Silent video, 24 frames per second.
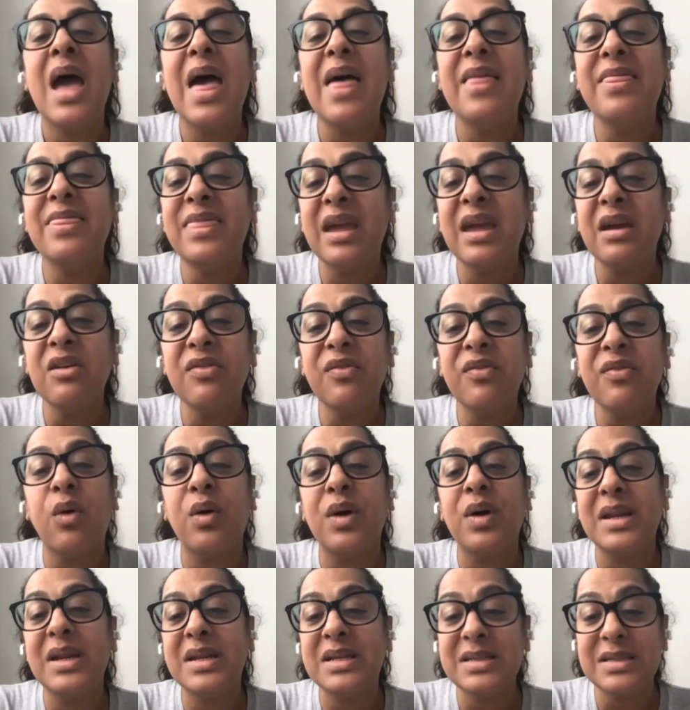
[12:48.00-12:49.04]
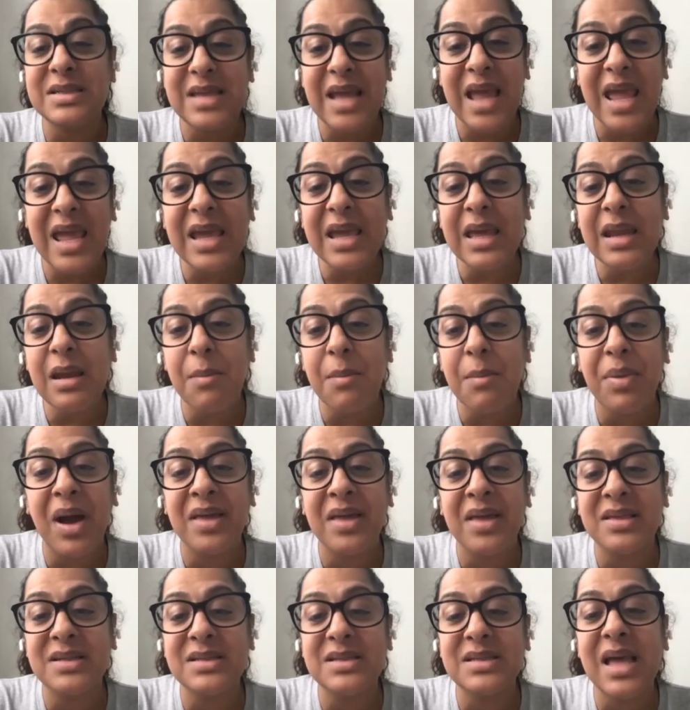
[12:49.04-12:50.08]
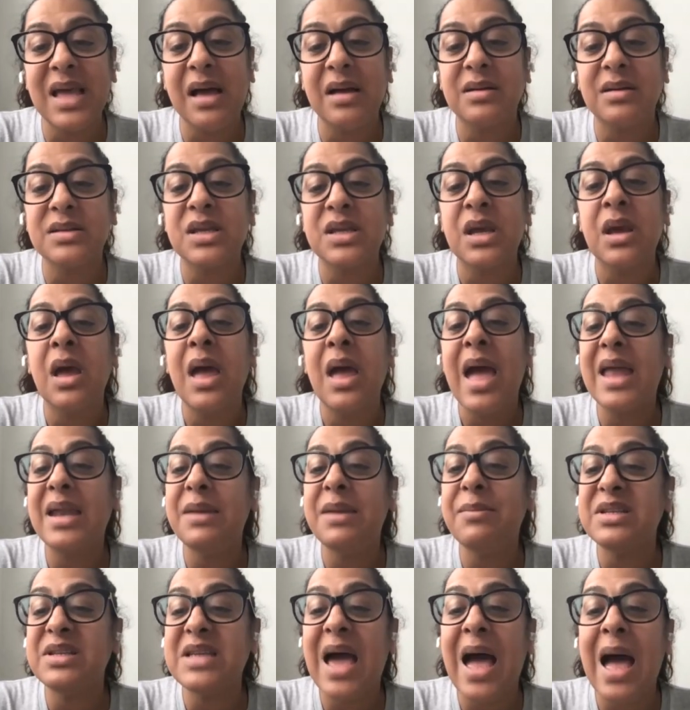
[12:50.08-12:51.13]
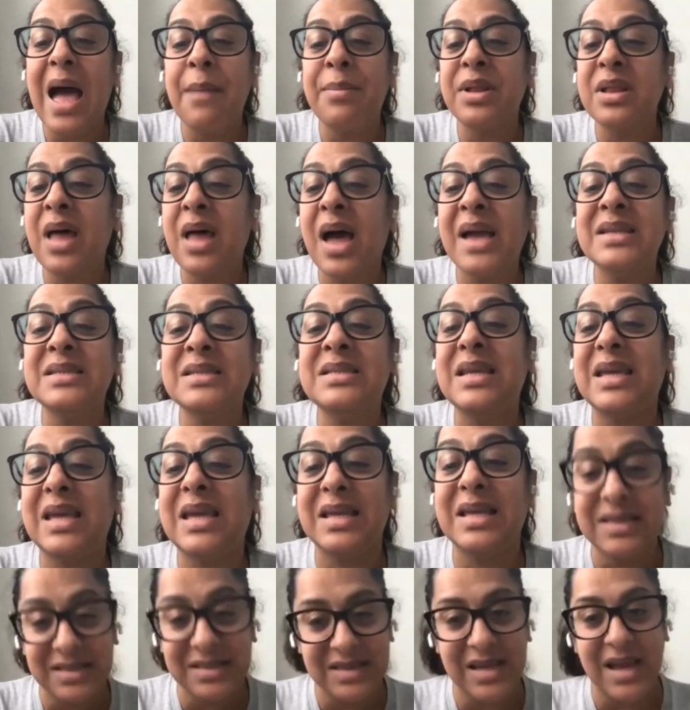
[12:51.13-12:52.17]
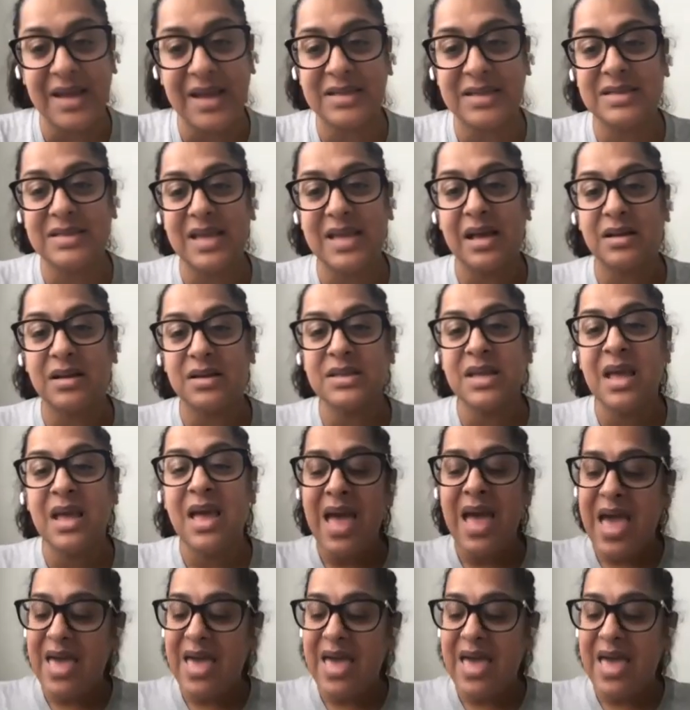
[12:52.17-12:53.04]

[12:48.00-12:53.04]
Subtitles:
and therefore it is taken up by the cells and metabolized inside cells.